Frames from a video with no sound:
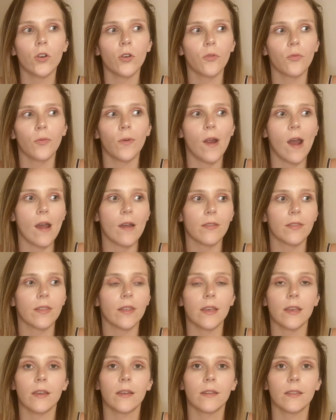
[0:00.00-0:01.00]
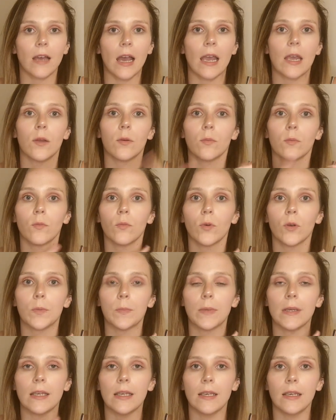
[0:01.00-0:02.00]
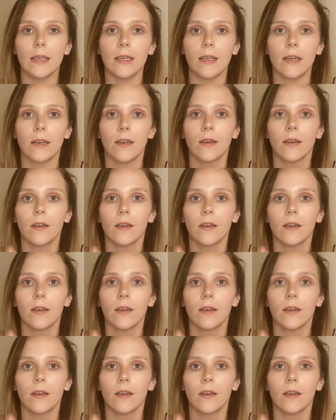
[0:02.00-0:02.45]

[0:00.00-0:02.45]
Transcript: enough where I think that it would be,